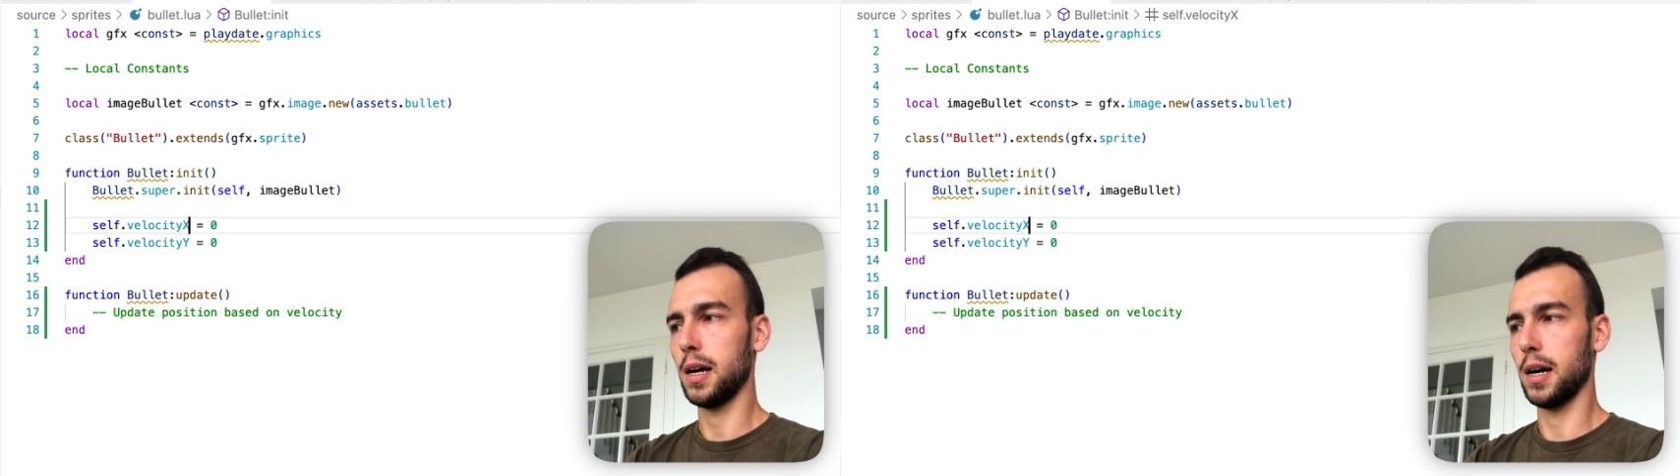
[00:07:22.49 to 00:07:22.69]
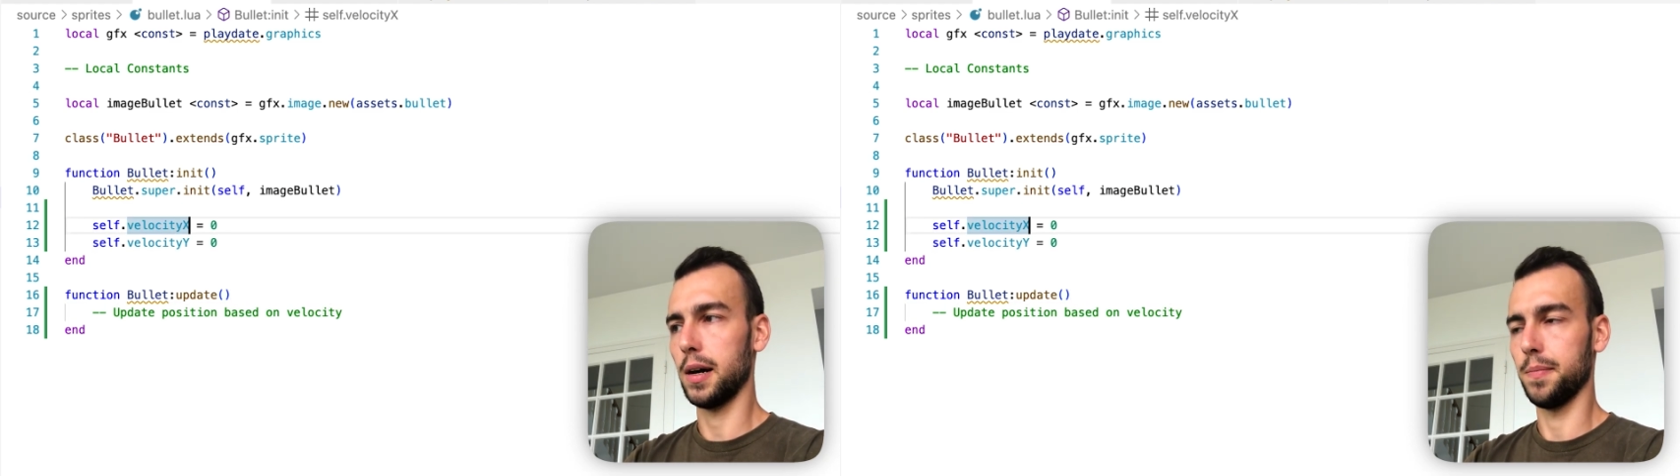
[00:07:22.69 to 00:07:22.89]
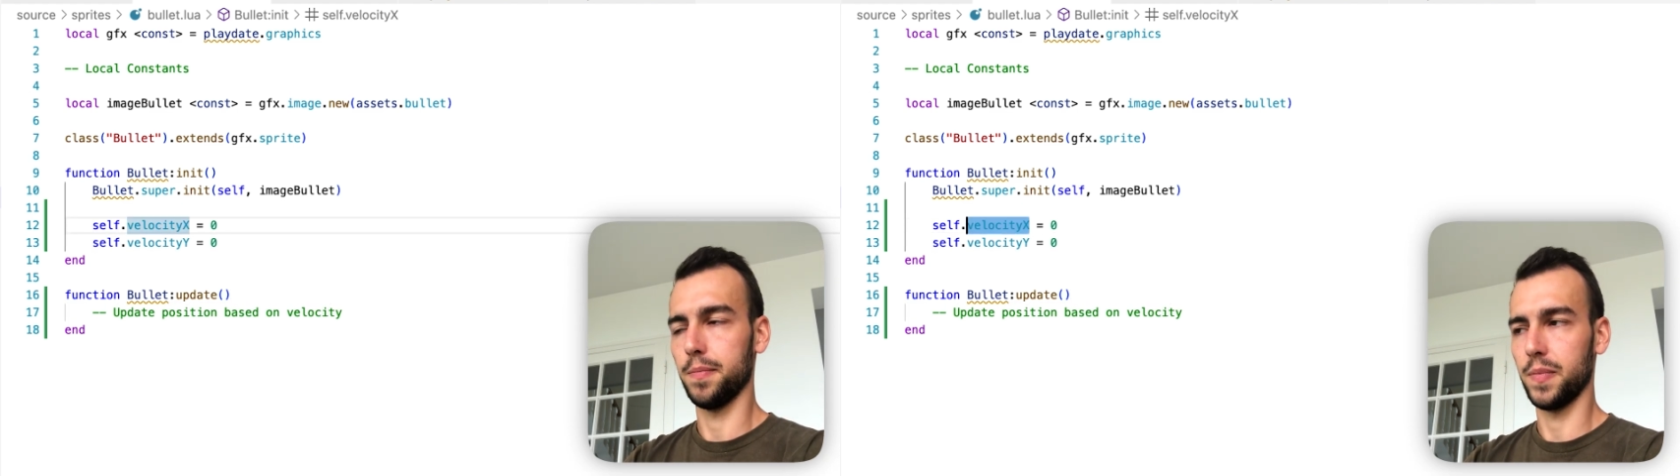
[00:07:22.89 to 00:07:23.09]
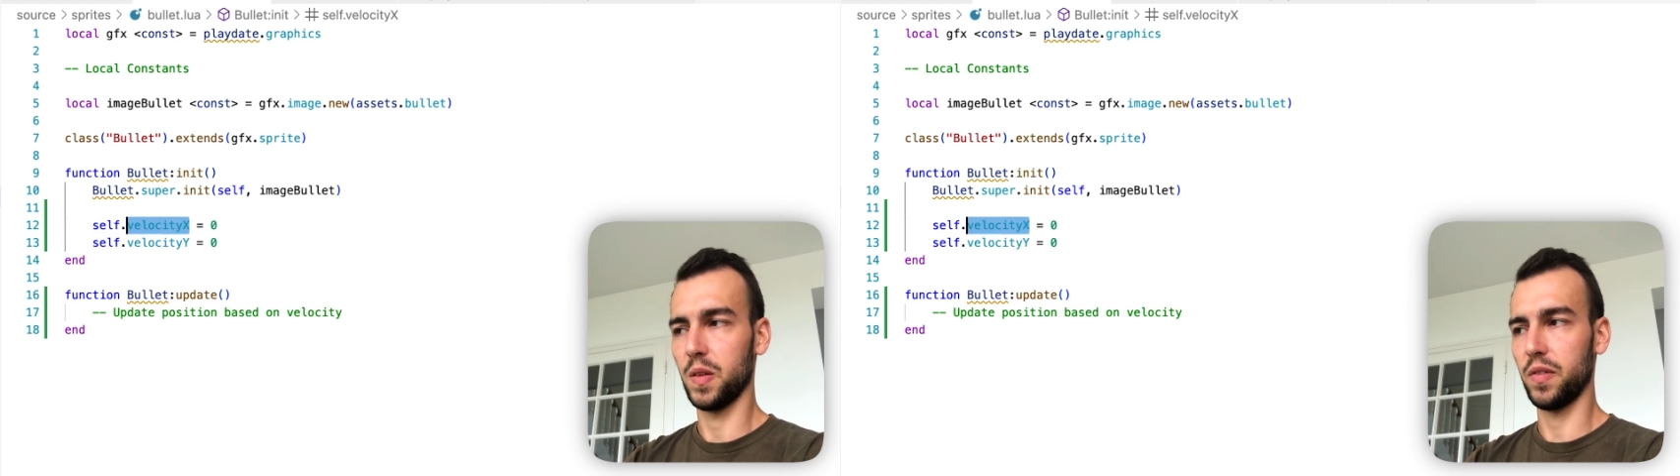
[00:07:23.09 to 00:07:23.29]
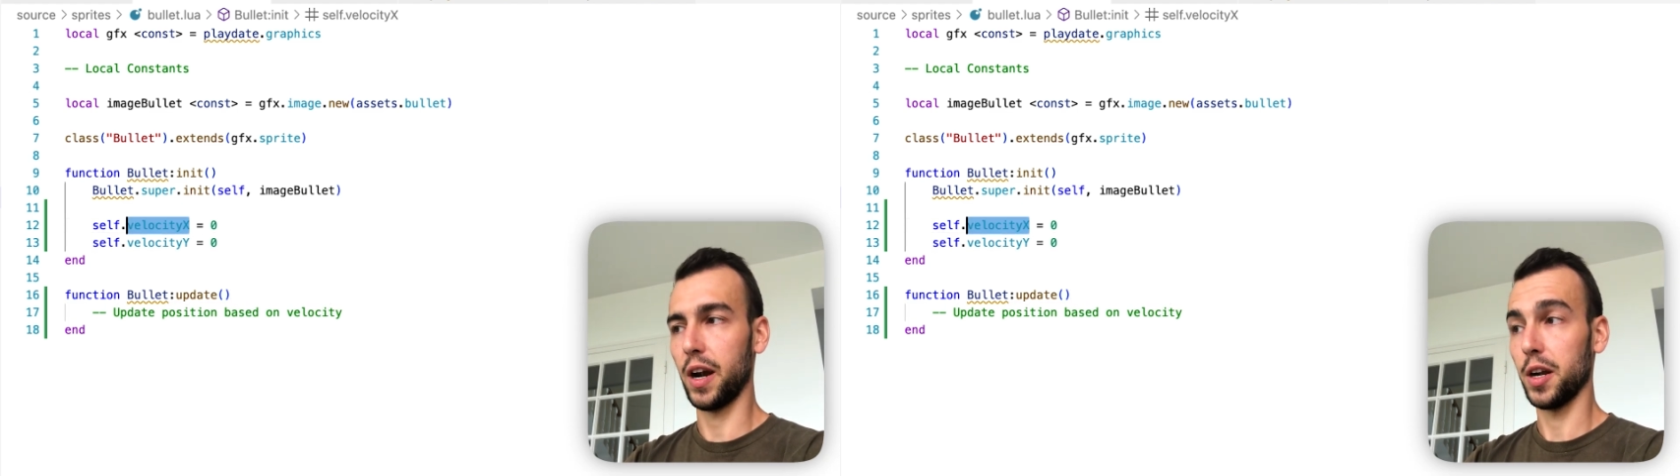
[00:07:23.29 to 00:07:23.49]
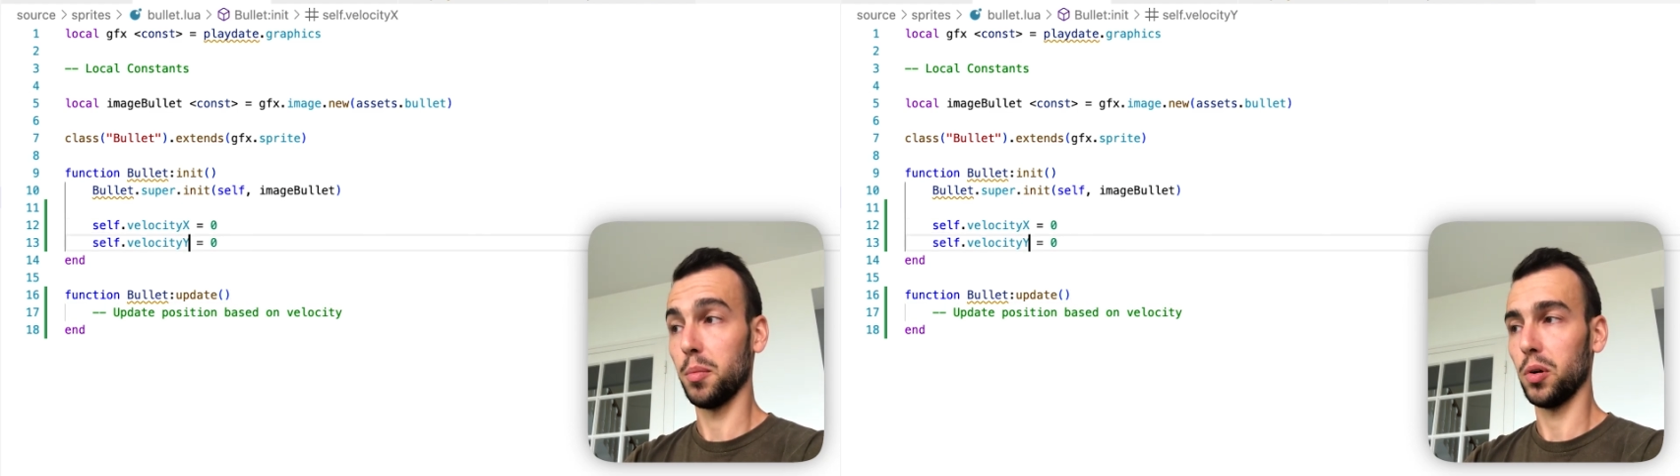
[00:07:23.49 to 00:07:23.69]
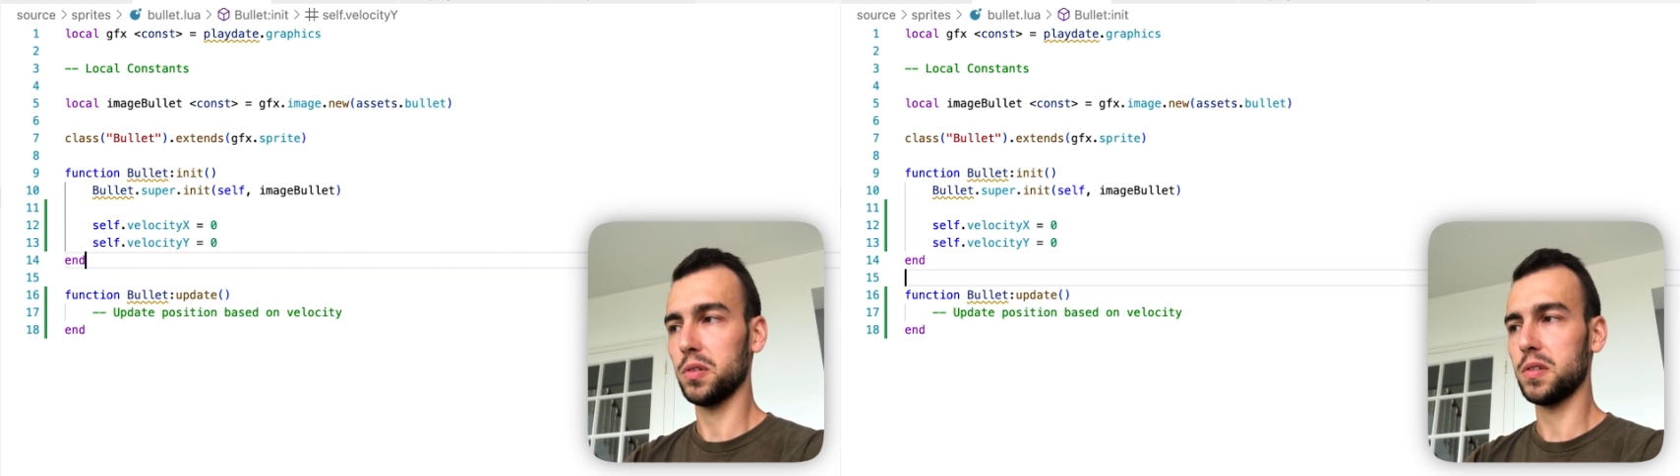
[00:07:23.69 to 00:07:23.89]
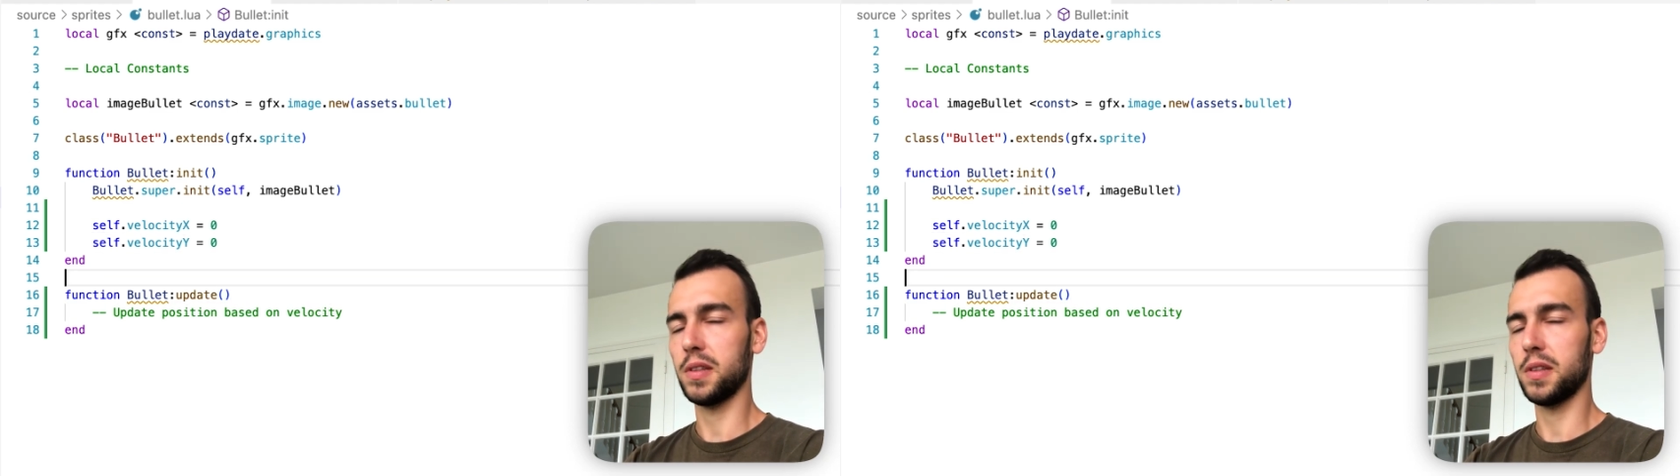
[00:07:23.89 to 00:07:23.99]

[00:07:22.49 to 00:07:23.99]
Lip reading: variables